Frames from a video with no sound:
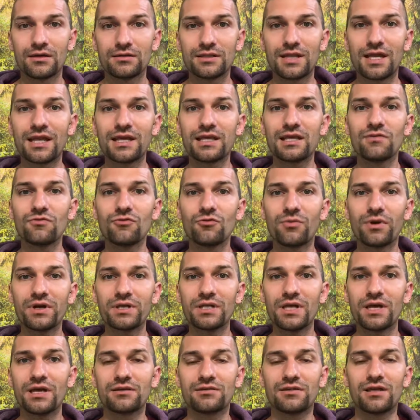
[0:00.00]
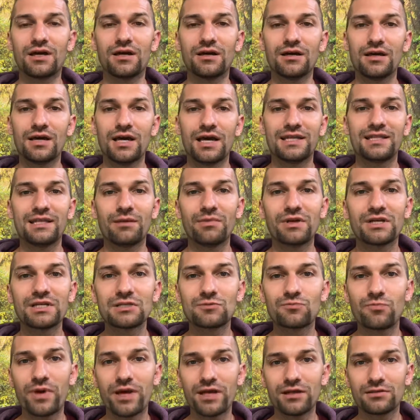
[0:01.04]
Then I give you my data, and I'm
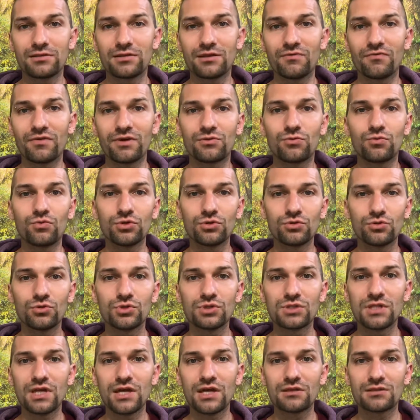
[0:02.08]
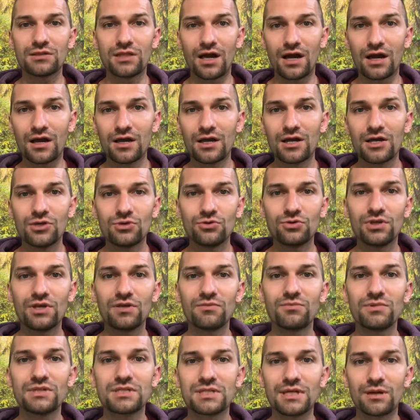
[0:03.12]
expecting that with those data, you
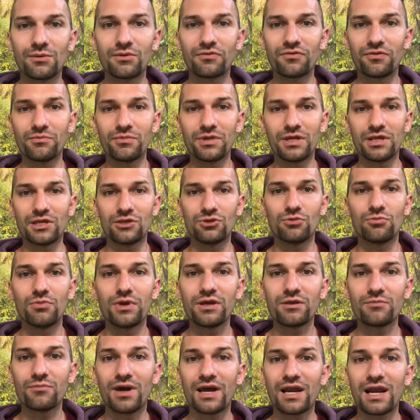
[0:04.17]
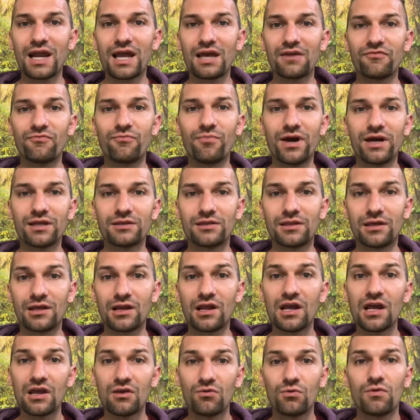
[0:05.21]
give me some of a meaning. You make my life better
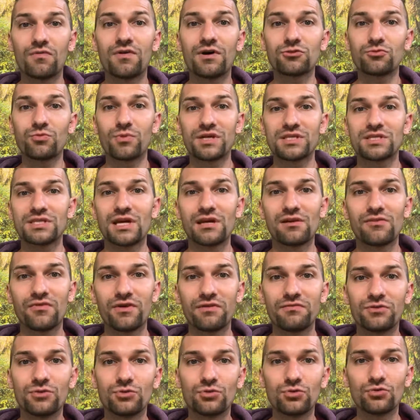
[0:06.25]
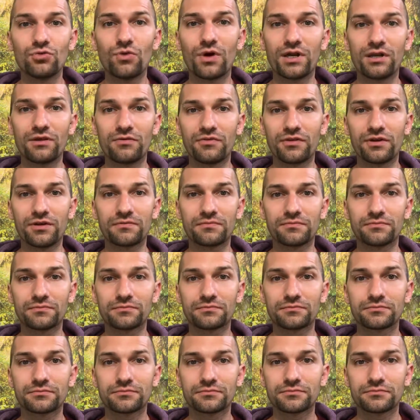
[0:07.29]
without myself having to do anything.
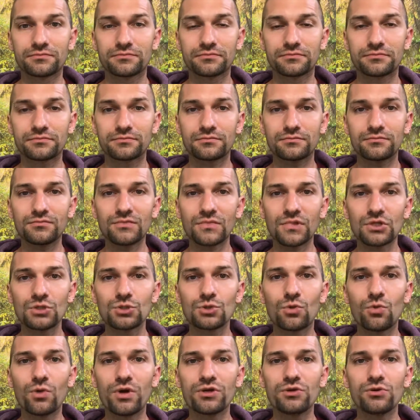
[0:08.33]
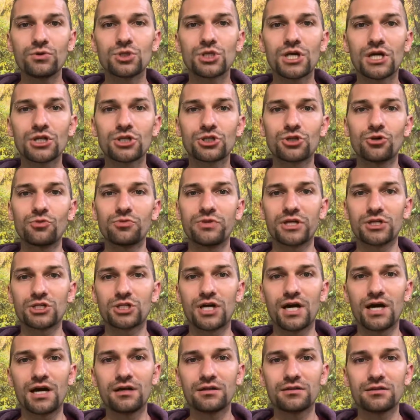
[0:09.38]
So when you just show me a
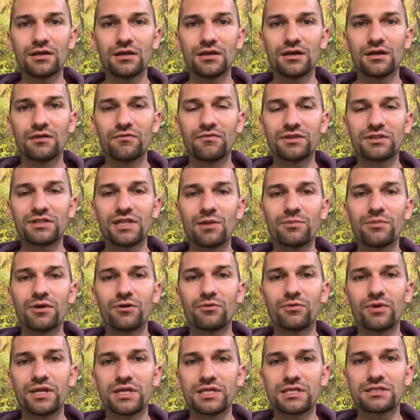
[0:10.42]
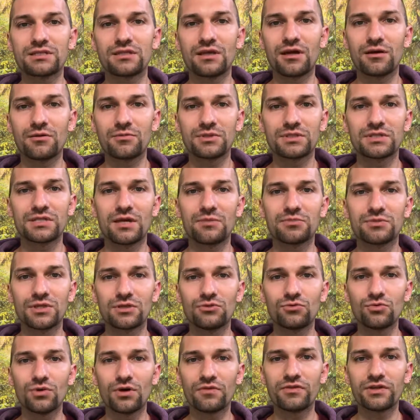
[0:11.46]
chart that tell me how many steps I
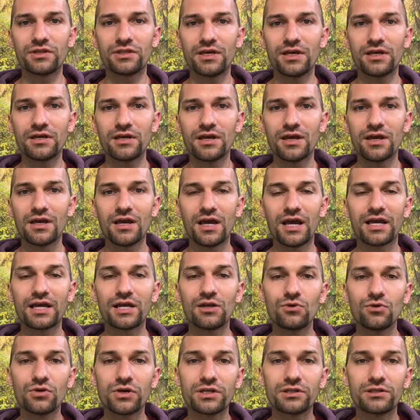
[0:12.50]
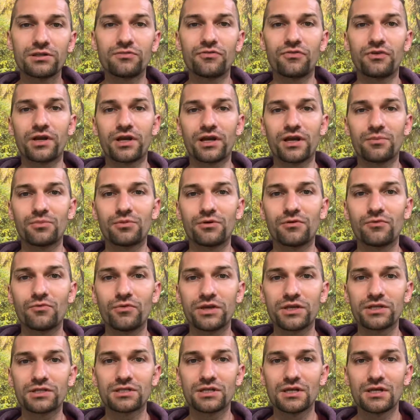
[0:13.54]
do every day, I can look at it for a couple of
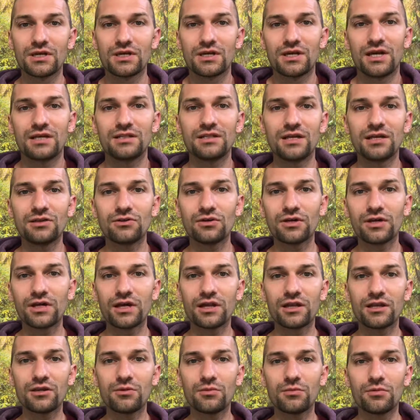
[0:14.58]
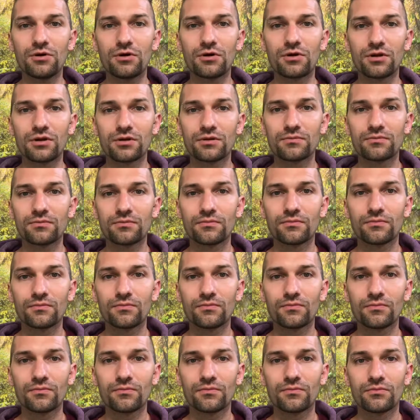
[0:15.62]
weeks, and then I don't care anymore.
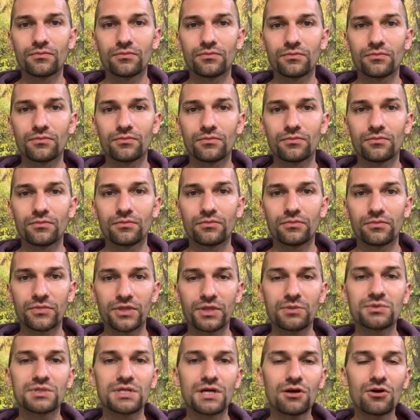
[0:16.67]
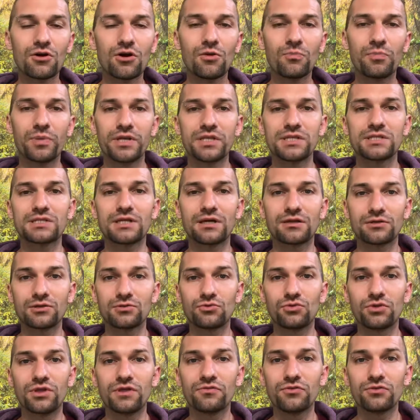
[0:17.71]
Then some companies started
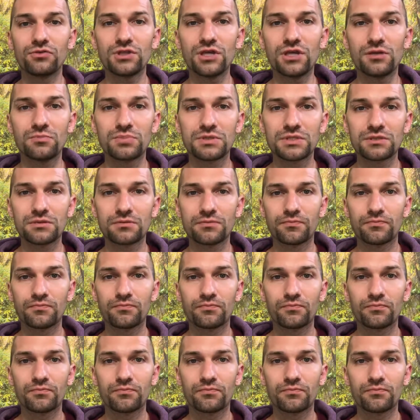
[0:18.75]
to give you tips.